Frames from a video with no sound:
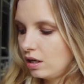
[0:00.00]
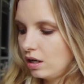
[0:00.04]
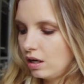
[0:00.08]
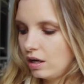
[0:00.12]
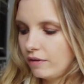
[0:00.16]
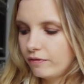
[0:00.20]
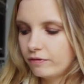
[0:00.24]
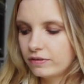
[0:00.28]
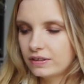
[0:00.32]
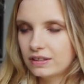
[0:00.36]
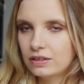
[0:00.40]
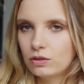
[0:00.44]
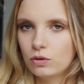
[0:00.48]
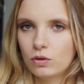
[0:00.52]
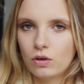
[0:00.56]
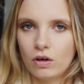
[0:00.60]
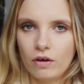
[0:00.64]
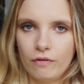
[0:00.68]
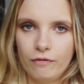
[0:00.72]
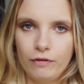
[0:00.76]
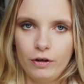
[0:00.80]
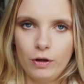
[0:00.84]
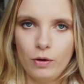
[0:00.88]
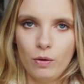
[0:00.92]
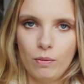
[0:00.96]
I've still
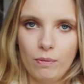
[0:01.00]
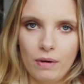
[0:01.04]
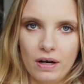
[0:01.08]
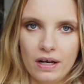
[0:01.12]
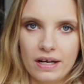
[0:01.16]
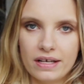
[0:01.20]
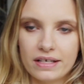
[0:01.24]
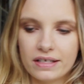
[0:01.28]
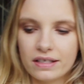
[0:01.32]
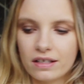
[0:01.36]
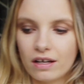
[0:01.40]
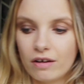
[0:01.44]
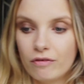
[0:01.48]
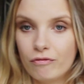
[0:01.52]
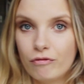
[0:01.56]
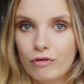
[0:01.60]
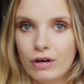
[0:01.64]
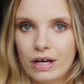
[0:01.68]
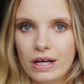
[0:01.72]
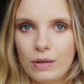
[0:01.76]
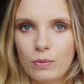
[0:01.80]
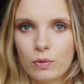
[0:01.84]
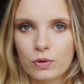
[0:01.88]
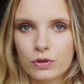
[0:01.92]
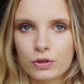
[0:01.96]
got a few on my list that I
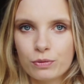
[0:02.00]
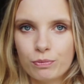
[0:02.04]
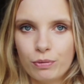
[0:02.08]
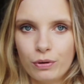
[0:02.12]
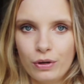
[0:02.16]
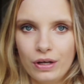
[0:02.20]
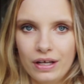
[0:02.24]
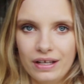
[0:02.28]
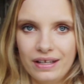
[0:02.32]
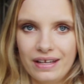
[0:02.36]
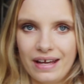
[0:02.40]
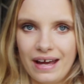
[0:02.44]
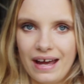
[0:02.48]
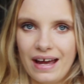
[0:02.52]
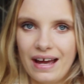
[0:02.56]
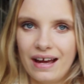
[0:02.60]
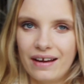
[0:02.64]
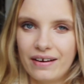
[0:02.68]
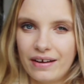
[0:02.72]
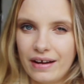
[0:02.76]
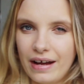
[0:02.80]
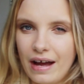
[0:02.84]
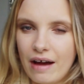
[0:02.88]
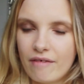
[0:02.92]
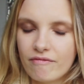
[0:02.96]
really want to put in there
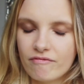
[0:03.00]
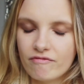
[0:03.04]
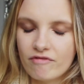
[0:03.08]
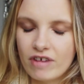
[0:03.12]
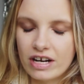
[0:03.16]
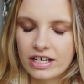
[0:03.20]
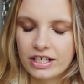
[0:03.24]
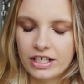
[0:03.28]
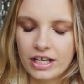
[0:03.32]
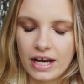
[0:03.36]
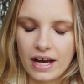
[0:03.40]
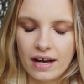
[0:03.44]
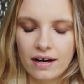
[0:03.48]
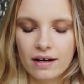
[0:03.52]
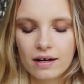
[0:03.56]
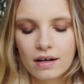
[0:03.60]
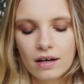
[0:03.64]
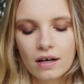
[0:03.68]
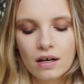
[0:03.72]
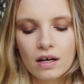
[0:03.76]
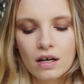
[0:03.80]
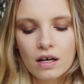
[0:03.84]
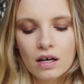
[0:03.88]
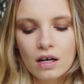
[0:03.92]
and I haven't read yet.